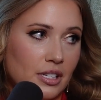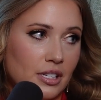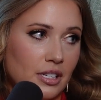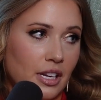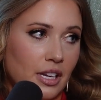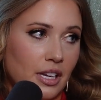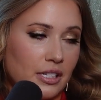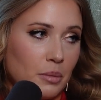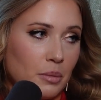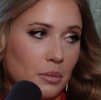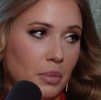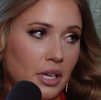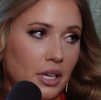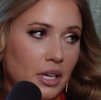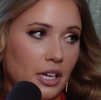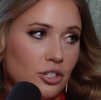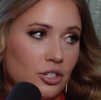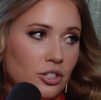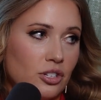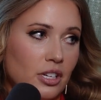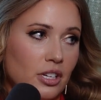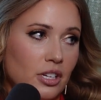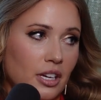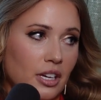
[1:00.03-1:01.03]
He has a
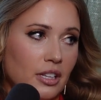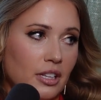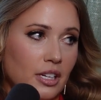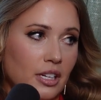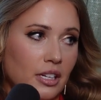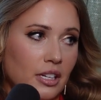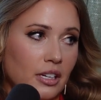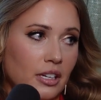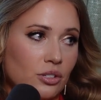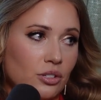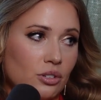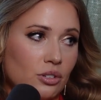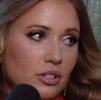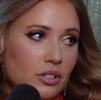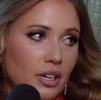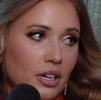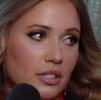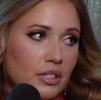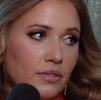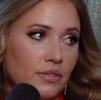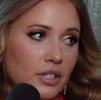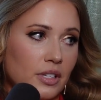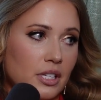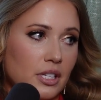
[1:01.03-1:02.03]
PhD, I think, in
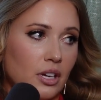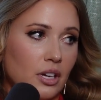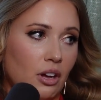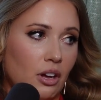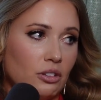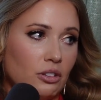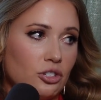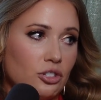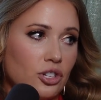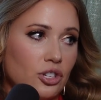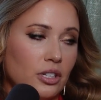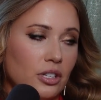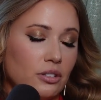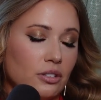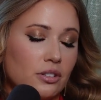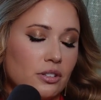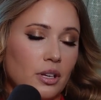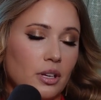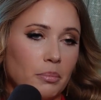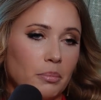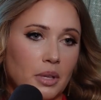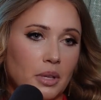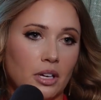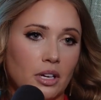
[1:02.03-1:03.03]
exercise physiology or
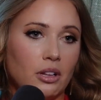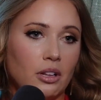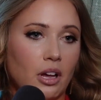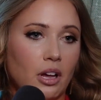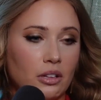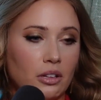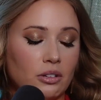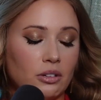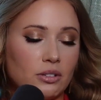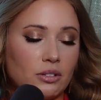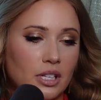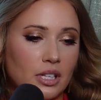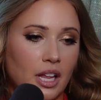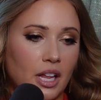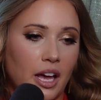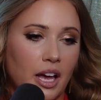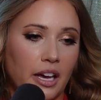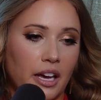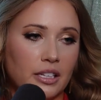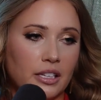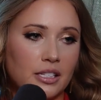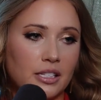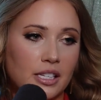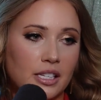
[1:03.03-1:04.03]
something along those lines.